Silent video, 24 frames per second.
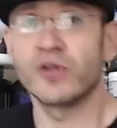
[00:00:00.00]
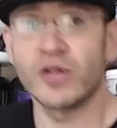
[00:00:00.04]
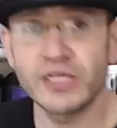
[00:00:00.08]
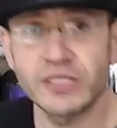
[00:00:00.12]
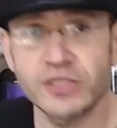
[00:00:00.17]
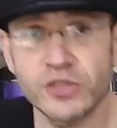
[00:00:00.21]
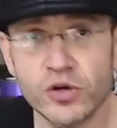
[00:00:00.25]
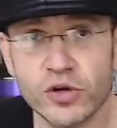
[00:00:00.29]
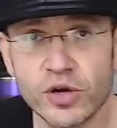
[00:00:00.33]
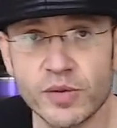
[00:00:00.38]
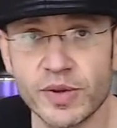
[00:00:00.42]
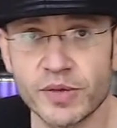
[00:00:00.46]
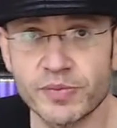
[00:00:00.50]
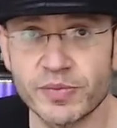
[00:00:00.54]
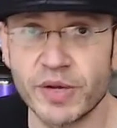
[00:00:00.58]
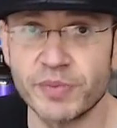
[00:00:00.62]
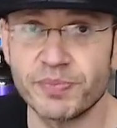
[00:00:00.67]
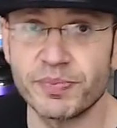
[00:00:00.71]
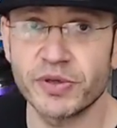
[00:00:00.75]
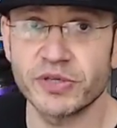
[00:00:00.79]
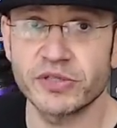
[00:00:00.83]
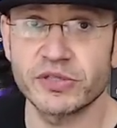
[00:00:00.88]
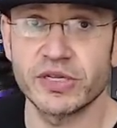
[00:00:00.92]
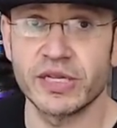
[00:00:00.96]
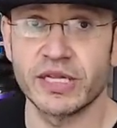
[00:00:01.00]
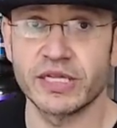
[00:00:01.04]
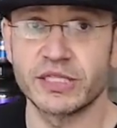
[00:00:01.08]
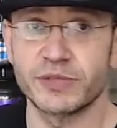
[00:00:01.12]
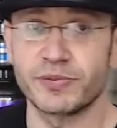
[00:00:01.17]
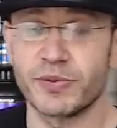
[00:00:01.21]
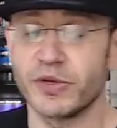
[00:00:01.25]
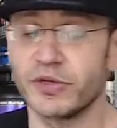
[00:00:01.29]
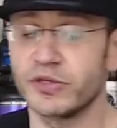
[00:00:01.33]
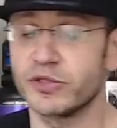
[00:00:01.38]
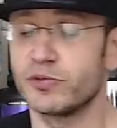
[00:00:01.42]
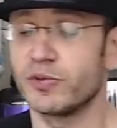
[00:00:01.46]
let's talk about my personal
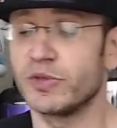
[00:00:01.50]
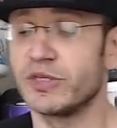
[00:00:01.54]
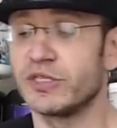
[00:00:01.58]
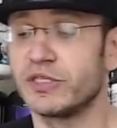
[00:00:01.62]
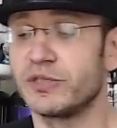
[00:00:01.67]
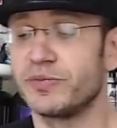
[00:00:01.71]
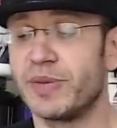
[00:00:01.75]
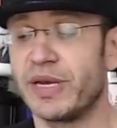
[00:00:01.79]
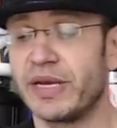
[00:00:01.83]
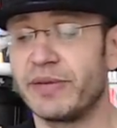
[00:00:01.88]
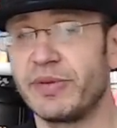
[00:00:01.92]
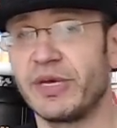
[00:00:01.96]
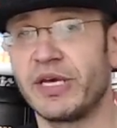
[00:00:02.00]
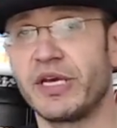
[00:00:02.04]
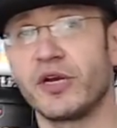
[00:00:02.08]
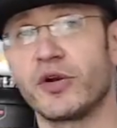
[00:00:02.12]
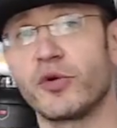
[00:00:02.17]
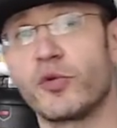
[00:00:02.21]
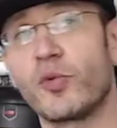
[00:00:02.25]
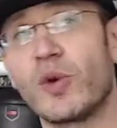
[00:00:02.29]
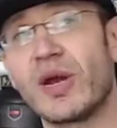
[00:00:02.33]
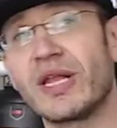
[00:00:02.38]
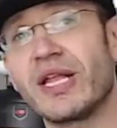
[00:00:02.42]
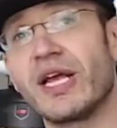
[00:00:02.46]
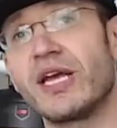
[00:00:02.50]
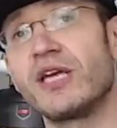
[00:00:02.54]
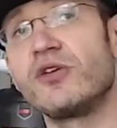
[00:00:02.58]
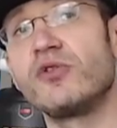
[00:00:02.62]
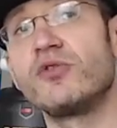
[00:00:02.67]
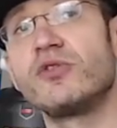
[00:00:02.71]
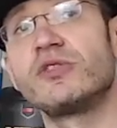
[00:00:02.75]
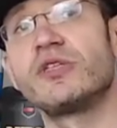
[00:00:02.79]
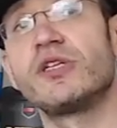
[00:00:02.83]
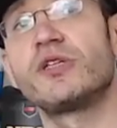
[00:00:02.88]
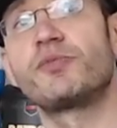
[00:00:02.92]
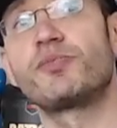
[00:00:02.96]
experience with this baby here. When I
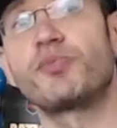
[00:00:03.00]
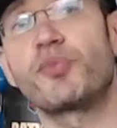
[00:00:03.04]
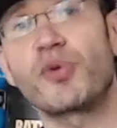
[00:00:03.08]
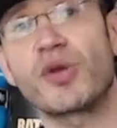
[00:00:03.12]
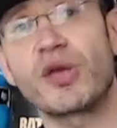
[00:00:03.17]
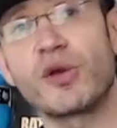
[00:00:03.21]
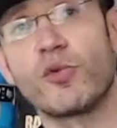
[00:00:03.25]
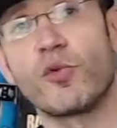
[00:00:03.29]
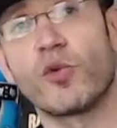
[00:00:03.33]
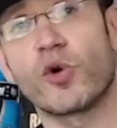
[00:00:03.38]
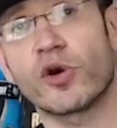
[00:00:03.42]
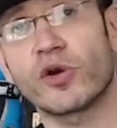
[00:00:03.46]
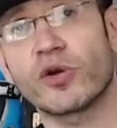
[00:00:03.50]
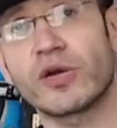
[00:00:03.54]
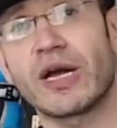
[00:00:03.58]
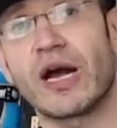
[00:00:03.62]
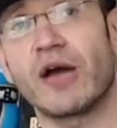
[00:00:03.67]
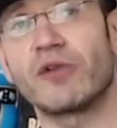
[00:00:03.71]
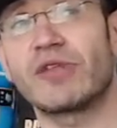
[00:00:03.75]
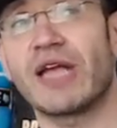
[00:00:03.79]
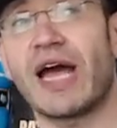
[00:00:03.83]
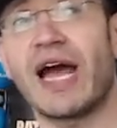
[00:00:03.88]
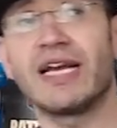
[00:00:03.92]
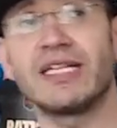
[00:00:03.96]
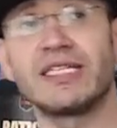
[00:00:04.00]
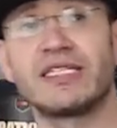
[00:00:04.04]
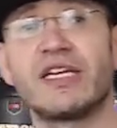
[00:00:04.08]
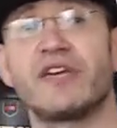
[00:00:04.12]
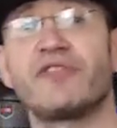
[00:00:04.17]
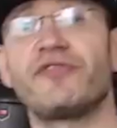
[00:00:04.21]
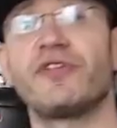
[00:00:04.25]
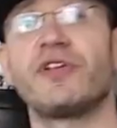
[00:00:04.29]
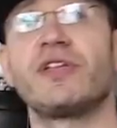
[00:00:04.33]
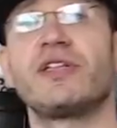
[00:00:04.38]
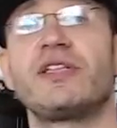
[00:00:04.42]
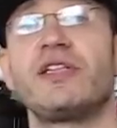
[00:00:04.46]
use it pre-workout, I
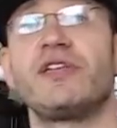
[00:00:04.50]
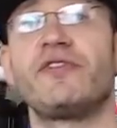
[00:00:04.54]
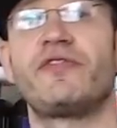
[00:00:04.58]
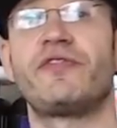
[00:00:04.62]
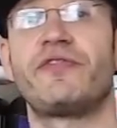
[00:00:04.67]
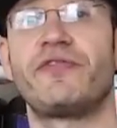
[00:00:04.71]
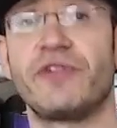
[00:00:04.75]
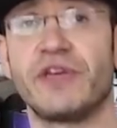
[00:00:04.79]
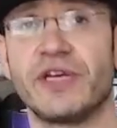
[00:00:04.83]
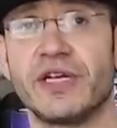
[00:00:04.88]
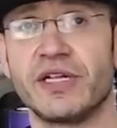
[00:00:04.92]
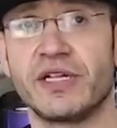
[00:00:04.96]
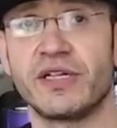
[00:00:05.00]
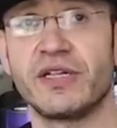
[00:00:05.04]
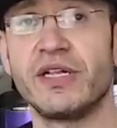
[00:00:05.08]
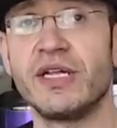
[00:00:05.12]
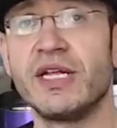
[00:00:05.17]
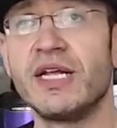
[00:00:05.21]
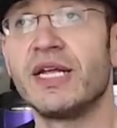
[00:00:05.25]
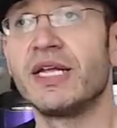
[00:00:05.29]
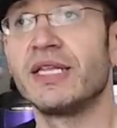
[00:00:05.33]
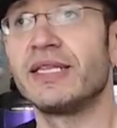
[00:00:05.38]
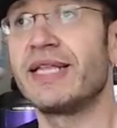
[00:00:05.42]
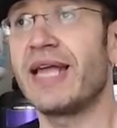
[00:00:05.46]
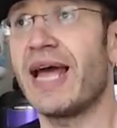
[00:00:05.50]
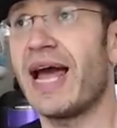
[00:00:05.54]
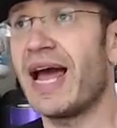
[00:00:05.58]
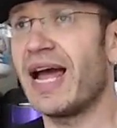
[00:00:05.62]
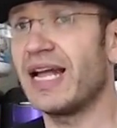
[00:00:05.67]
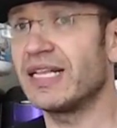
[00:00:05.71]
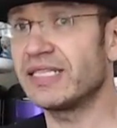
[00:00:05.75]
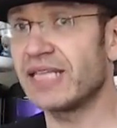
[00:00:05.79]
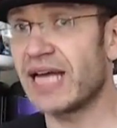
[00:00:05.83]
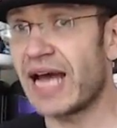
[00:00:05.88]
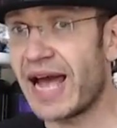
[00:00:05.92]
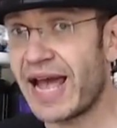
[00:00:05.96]
definitely feel
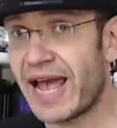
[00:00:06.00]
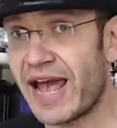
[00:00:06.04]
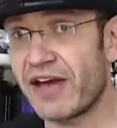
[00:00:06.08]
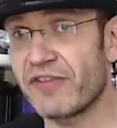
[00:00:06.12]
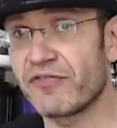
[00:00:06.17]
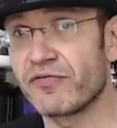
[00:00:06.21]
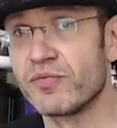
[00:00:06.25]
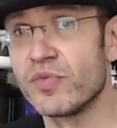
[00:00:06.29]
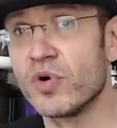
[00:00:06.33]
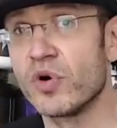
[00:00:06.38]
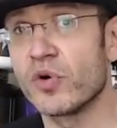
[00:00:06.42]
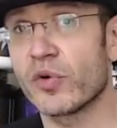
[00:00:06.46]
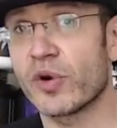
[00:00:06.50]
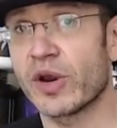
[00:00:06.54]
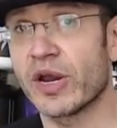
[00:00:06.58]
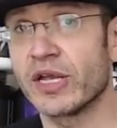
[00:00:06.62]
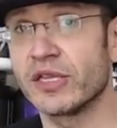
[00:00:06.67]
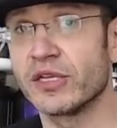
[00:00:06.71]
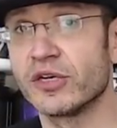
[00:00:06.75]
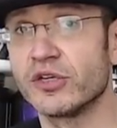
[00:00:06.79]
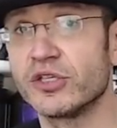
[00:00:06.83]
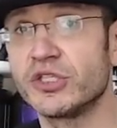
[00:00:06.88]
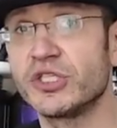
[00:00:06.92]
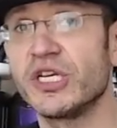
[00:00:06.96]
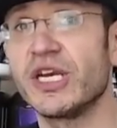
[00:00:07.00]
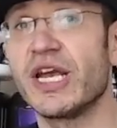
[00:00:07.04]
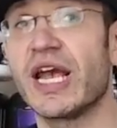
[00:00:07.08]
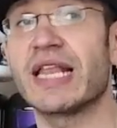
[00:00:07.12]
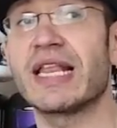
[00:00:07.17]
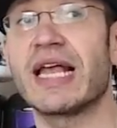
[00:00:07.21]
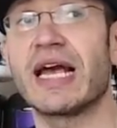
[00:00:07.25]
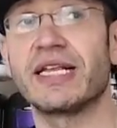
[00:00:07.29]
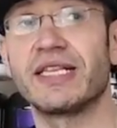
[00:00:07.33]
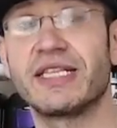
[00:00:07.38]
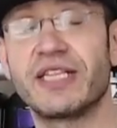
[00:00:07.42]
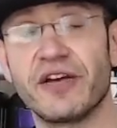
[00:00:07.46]
that I have more energy and
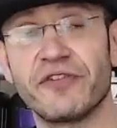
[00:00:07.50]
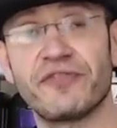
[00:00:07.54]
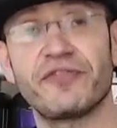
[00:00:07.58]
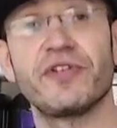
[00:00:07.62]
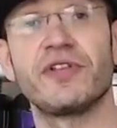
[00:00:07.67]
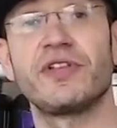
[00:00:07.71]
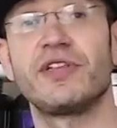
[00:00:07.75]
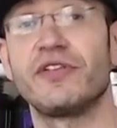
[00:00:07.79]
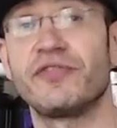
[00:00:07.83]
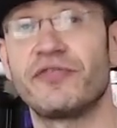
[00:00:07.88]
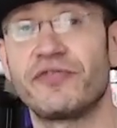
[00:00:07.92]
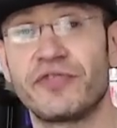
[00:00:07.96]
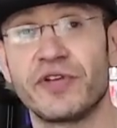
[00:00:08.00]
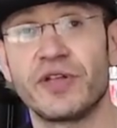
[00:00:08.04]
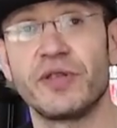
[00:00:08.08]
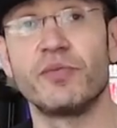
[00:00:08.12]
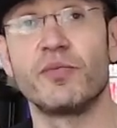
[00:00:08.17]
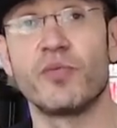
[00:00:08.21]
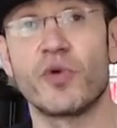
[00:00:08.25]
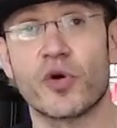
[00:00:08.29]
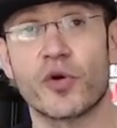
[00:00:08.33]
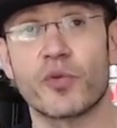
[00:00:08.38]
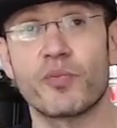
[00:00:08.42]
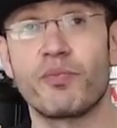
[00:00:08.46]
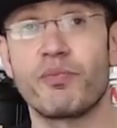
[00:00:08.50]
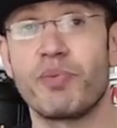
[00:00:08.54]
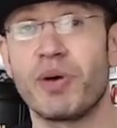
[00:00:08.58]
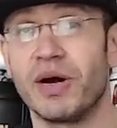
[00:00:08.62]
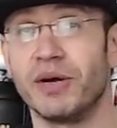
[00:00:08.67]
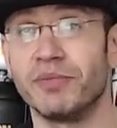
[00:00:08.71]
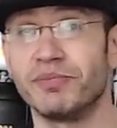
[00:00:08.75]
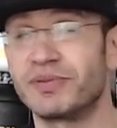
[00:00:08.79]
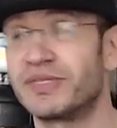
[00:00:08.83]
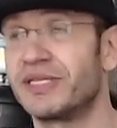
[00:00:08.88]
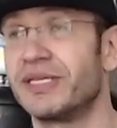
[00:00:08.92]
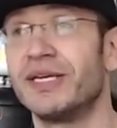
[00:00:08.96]
I definitely feel more
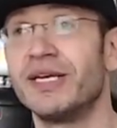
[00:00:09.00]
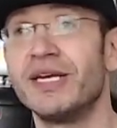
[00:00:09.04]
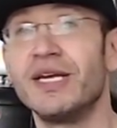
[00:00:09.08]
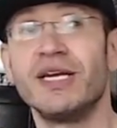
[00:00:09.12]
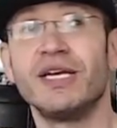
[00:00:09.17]
pumped.